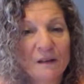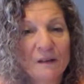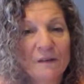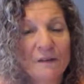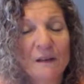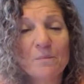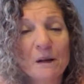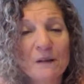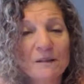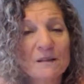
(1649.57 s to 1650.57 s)
The
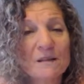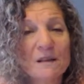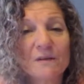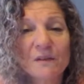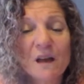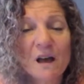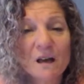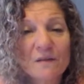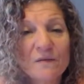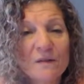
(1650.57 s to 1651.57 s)
abundance of
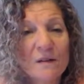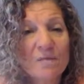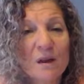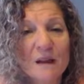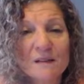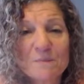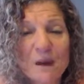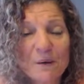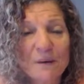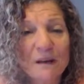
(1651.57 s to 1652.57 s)
love,
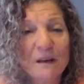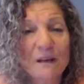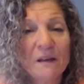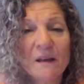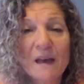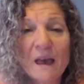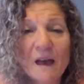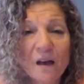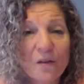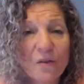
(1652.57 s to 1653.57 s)
prosperity,
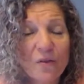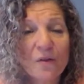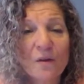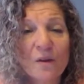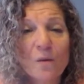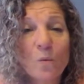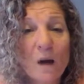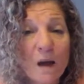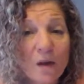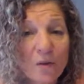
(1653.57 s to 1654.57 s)
health,
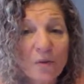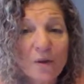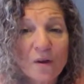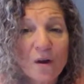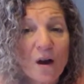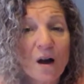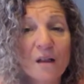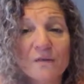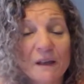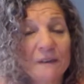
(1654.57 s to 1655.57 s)
wealth, all
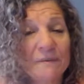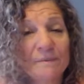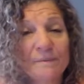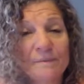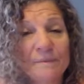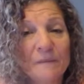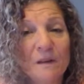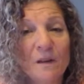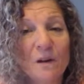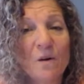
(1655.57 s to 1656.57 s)
of it.
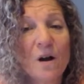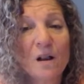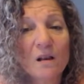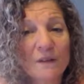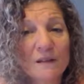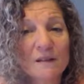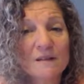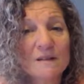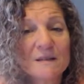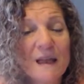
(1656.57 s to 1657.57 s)
You know, all of it.
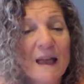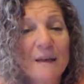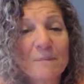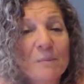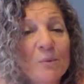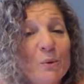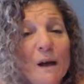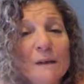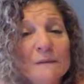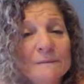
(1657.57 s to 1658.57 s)
This is the happy
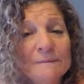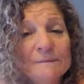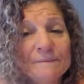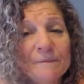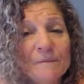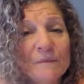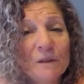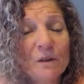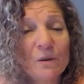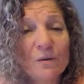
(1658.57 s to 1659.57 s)
Buddha.
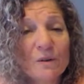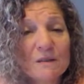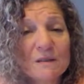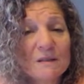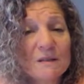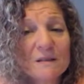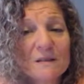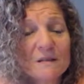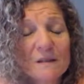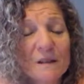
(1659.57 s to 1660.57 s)
You know, this
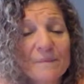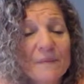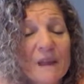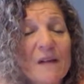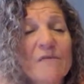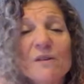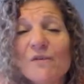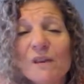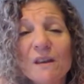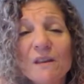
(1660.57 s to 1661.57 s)
is
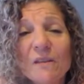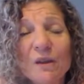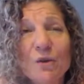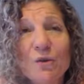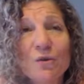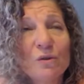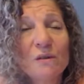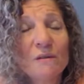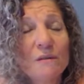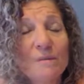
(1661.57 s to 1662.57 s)
everything that you
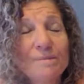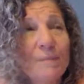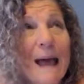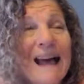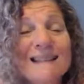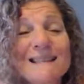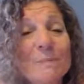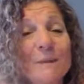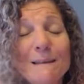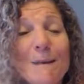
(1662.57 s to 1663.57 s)
could
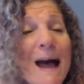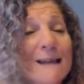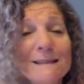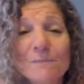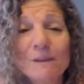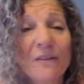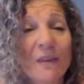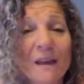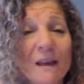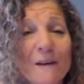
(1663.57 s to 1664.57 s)
possibly
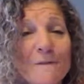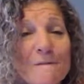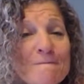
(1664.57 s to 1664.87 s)
think of,